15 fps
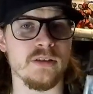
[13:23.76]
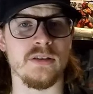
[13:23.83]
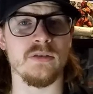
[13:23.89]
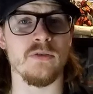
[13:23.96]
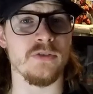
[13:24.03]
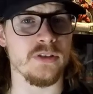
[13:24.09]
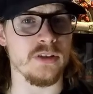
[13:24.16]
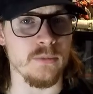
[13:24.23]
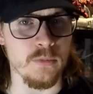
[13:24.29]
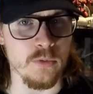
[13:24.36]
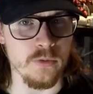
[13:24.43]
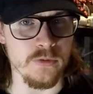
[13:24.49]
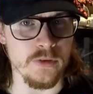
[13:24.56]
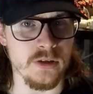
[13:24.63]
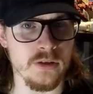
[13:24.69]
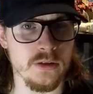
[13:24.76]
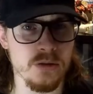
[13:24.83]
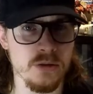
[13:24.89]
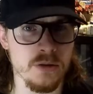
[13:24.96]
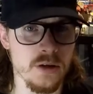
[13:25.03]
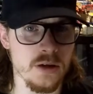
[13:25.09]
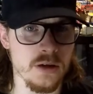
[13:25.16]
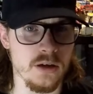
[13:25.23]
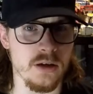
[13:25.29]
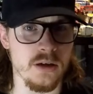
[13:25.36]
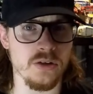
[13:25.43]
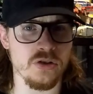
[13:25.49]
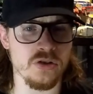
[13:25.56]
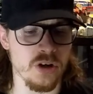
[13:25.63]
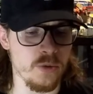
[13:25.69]
it's obviously a movie uh,
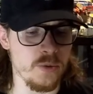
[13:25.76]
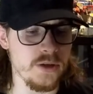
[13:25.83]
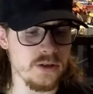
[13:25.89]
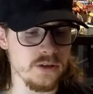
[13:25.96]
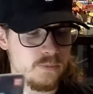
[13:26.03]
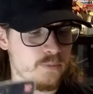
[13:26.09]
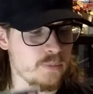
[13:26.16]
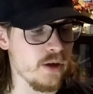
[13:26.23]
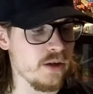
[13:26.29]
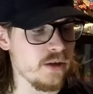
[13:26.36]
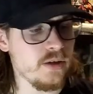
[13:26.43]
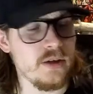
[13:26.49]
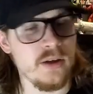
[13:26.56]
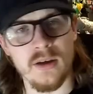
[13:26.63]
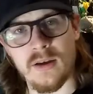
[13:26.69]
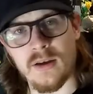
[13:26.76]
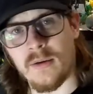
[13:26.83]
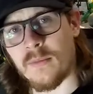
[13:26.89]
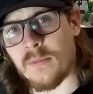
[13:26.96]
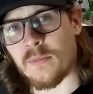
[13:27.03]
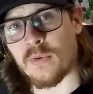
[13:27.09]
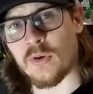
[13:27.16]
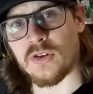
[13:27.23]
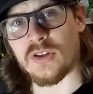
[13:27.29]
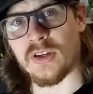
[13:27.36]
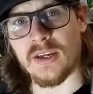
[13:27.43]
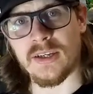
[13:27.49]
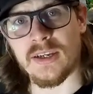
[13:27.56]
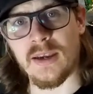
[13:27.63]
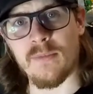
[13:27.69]
showing, but
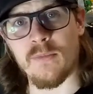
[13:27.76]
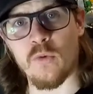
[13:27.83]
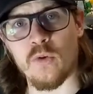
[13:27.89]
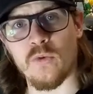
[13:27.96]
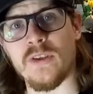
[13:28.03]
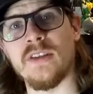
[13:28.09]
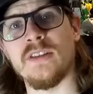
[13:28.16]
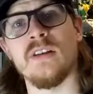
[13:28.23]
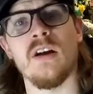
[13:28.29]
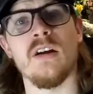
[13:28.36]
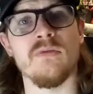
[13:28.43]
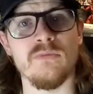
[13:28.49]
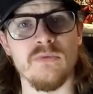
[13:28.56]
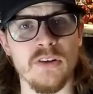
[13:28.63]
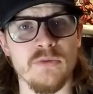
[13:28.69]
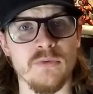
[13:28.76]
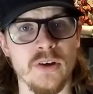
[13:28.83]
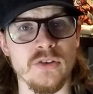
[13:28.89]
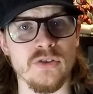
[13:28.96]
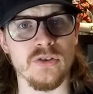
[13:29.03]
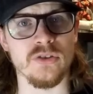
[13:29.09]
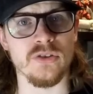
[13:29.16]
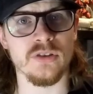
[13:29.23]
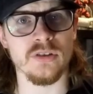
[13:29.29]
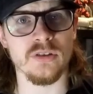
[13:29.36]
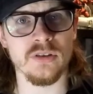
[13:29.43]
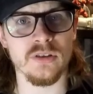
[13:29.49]
appreciate getting more of these uh, Red Rangers.